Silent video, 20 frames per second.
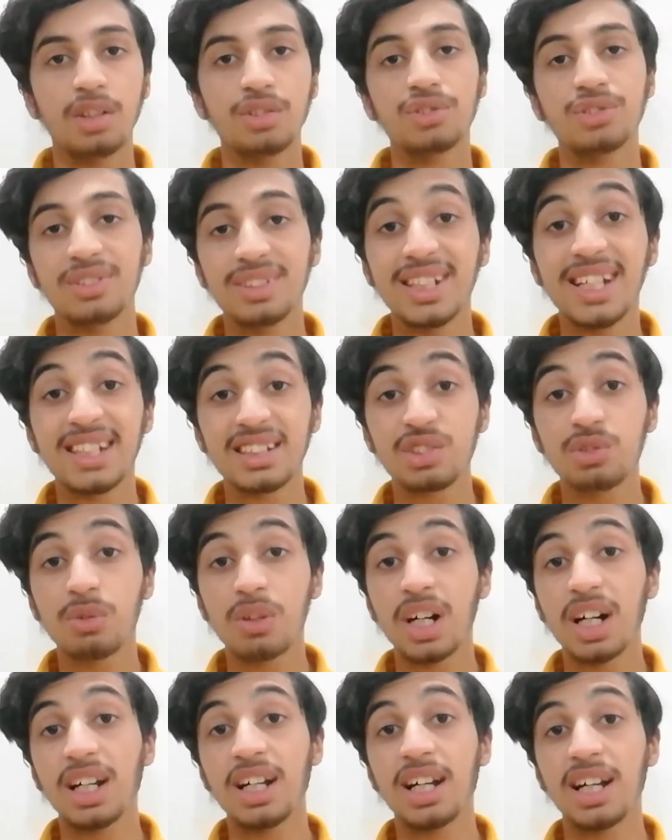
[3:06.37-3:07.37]
So that's
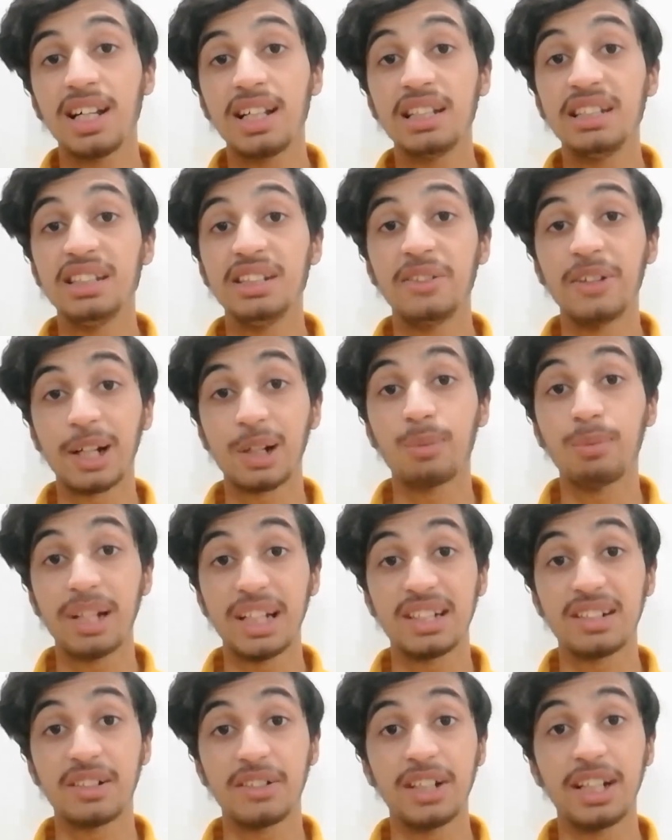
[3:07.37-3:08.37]
why I
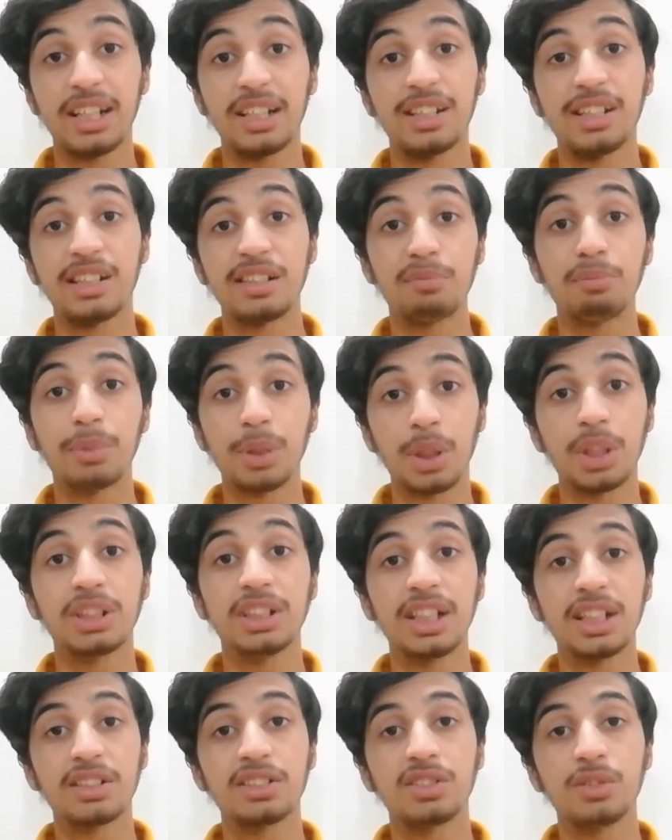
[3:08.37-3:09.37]
recommend creating
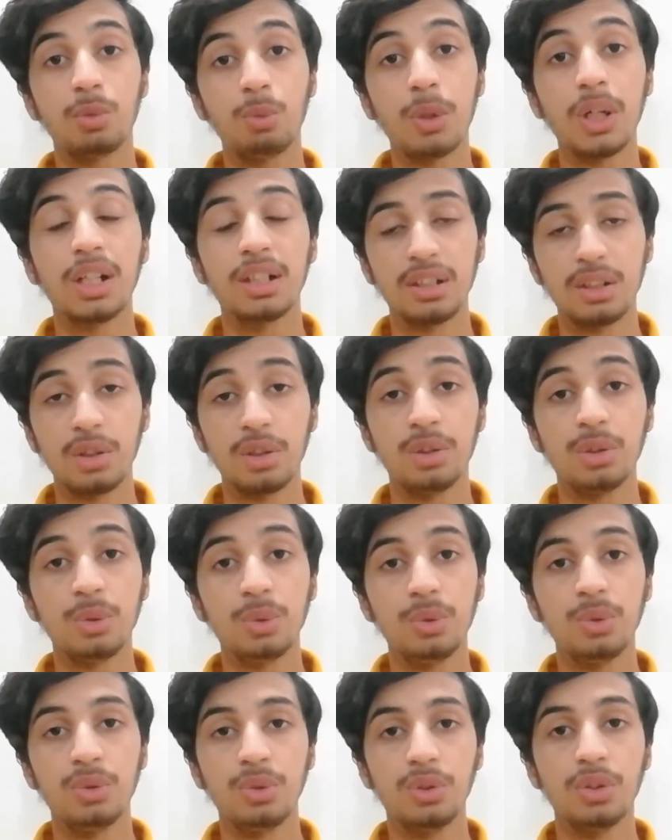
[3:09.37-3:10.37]
projects 1 or
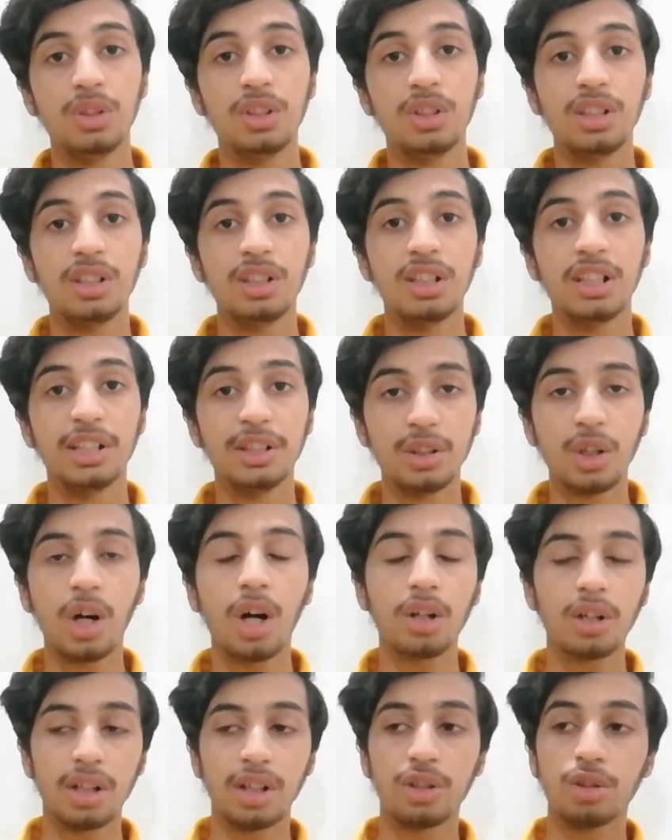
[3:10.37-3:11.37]
2 in
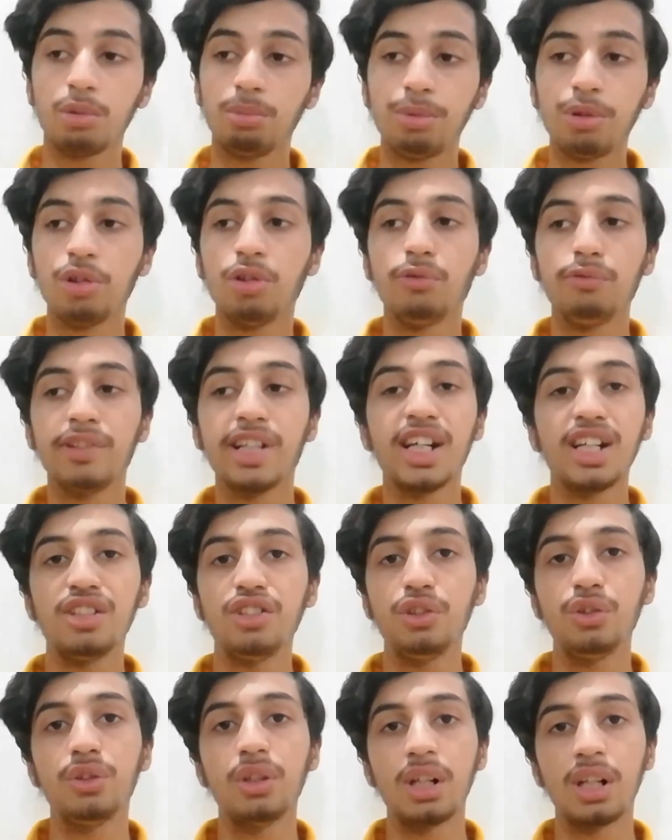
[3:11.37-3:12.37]
order to prove
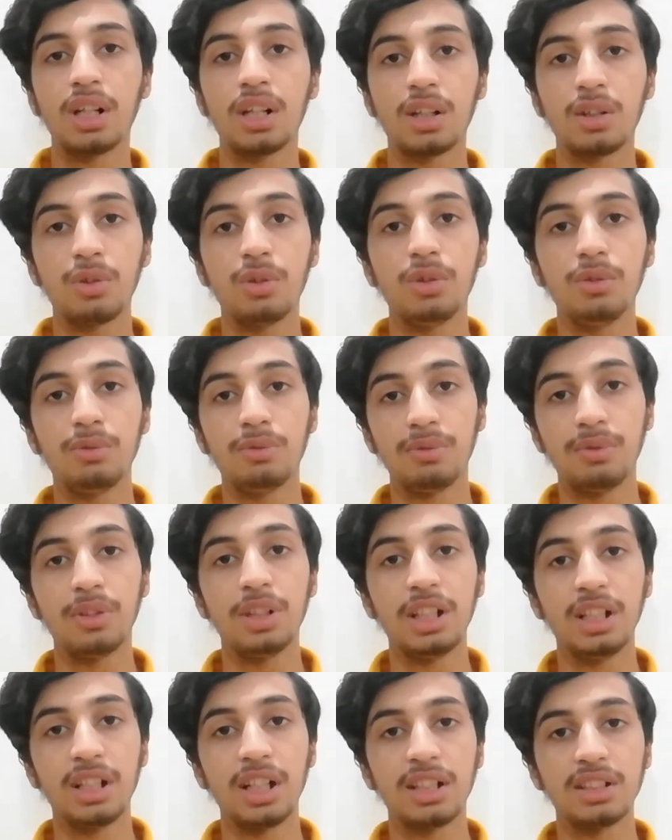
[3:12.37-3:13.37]
that you are a good
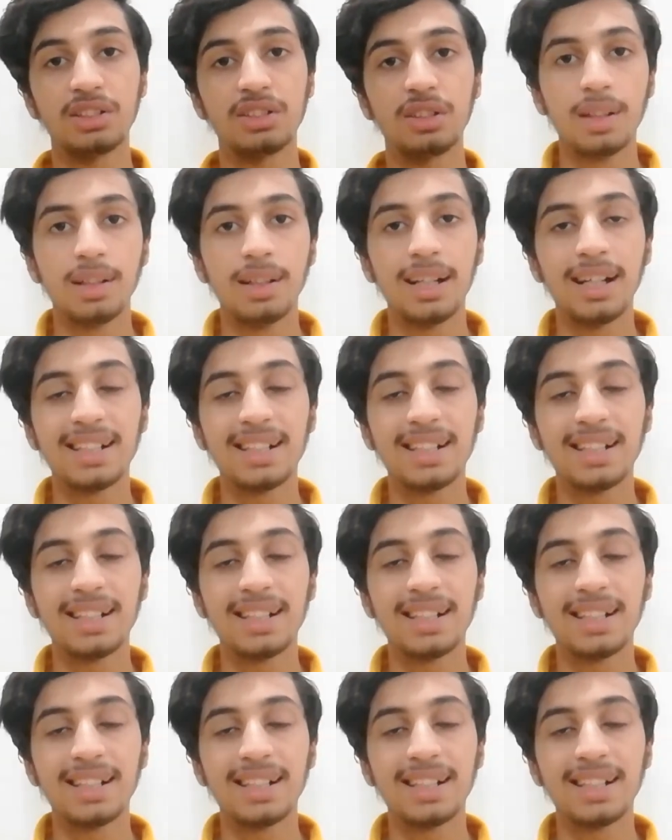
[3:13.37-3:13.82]
freelancer.